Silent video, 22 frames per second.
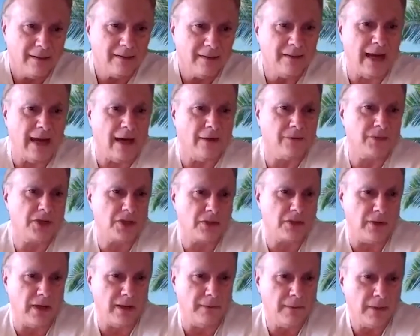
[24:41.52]

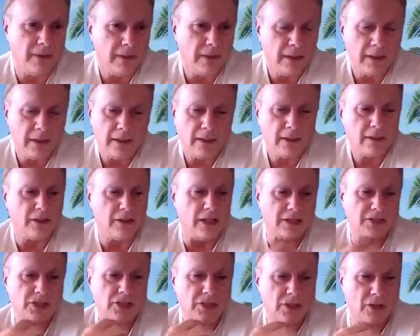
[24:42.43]
downstream.
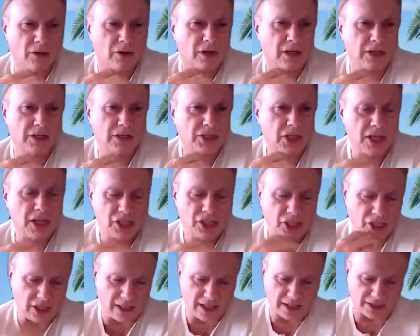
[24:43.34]
Thus, the
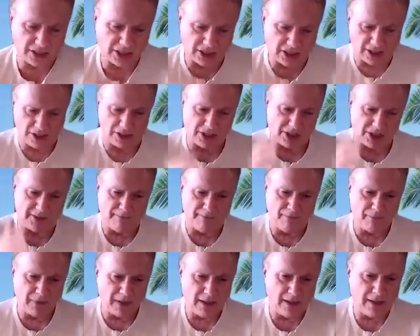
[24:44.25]
organization gets this
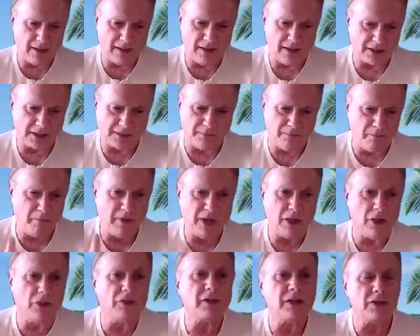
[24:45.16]

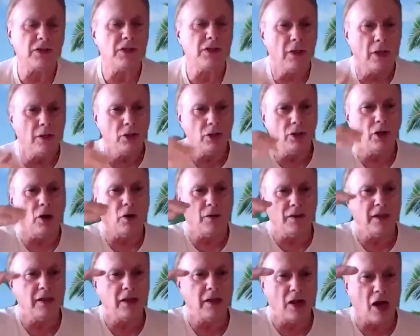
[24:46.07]
build because, you know,
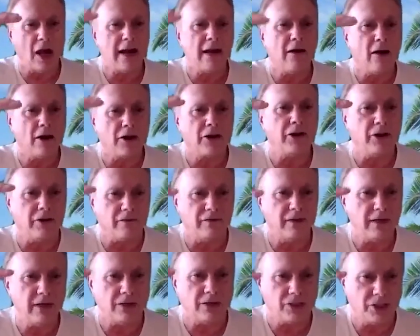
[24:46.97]
the hierarchy
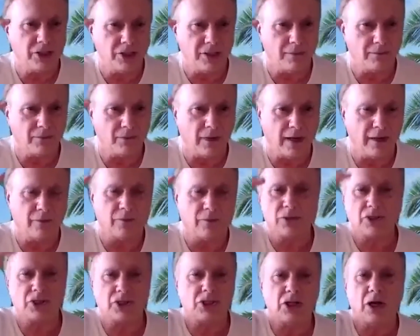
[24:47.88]
of leadership, right?
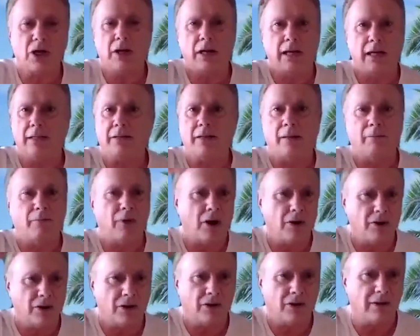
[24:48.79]
We're starting at the
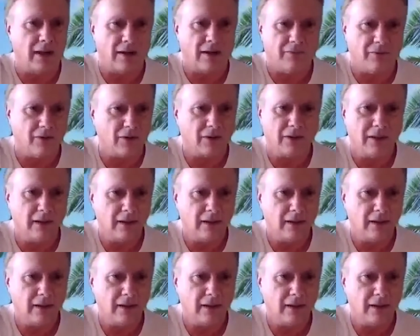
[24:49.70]
partner level.